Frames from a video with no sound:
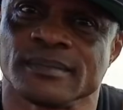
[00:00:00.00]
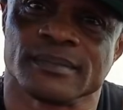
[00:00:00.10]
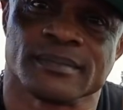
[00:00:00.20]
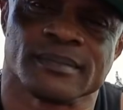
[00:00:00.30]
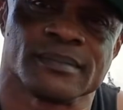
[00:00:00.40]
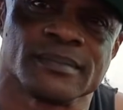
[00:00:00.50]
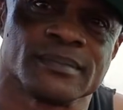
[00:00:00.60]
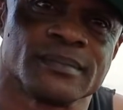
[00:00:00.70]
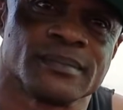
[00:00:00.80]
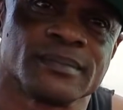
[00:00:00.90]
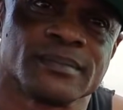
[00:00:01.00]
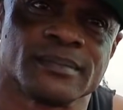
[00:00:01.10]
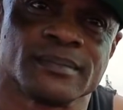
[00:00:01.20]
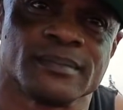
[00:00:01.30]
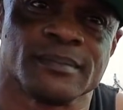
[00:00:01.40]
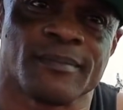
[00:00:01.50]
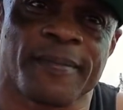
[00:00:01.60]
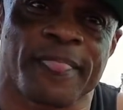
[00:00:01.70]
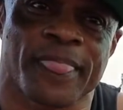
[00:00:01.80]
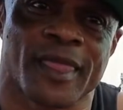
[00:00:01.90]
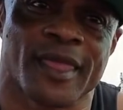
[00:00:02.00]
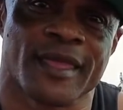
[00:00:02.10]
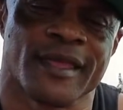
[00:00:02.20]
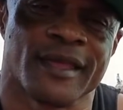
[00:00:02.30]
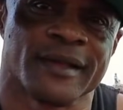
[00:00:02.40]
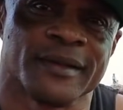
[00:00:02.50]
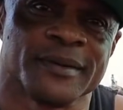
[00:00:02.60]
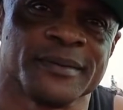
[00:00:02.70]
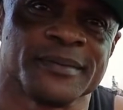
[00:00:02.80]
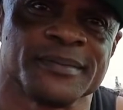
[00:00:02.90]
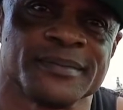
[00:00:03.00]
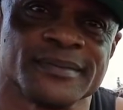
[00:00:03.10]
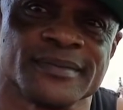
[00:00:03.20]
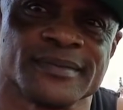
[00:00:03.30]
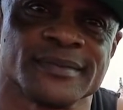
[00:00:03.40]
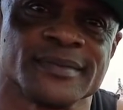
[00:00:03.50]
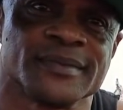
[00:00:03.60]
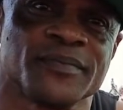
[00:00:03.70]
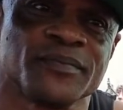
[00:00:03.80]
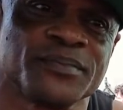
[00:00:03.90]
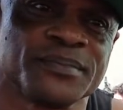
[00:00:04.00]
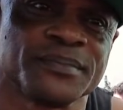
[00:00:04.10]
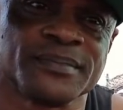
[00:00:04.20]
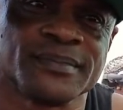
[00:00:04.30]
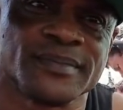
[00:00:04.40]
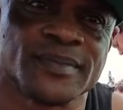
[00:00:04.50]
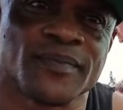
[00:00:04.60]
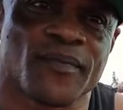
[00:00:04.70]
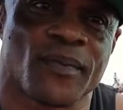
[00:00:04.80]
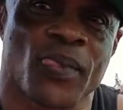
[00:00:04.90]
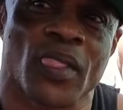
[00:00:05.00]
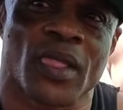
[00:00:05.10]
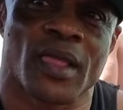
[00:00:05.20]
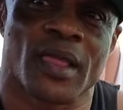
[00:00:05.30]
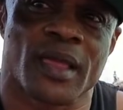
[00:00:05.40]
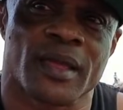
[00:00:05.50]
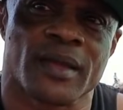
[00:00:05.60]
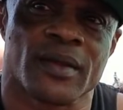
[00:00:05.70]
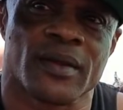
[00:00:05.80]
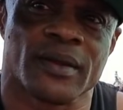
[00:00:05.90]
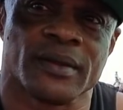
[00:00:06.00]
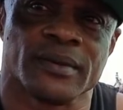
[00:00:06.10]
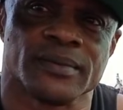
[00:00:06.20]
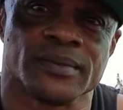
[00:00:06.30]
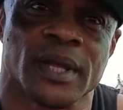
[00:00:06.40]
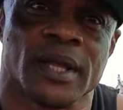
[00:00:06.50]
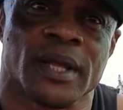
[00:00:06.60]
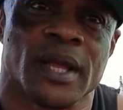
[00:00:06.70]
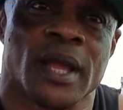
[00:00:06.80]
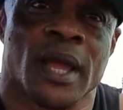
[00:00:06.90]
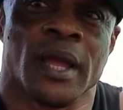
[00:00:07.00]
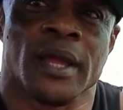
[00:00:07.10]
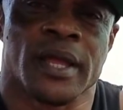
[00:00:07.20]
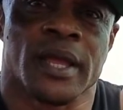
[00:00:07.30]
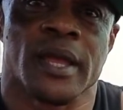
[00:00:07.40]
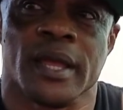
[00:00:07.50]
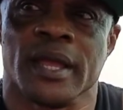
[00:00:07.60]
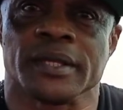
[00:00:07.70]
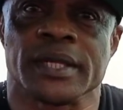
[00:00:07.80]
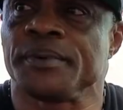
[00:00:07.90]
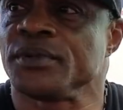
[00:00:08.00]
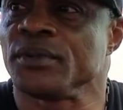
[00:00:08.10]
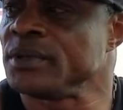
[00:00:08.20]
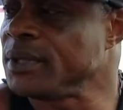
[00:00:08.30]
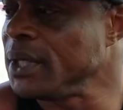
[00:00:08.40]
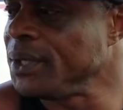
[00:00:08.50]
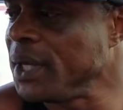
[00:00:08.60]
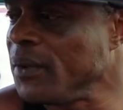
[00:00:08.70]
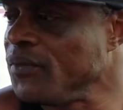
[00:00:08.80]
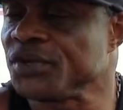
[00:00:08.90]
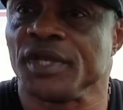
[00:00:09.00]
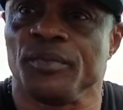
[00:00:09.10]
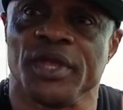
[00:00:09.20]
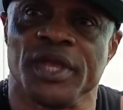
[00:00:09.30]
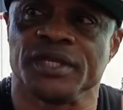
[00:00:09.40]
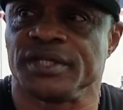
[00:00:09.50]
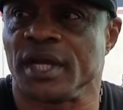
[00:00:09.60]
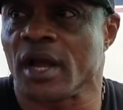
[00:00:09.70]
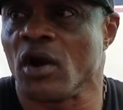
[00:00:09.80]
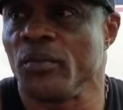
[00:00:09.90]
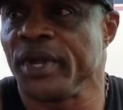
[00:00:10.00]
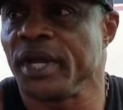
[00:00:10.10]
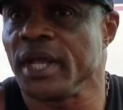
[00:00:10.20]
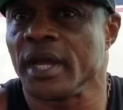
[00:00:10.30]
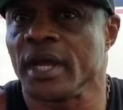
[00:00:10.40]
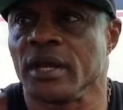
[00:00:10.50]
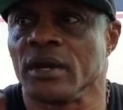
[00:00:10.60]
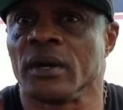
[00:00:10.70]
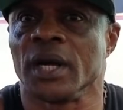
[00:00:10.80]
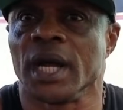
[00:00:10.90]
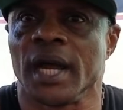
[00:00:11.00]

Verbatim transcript: feel your confidence is even higher now than it was before, and I'm so happy to see that. You must feel incredible right now. Yes, absolutely. You see me each day I come in here, you know,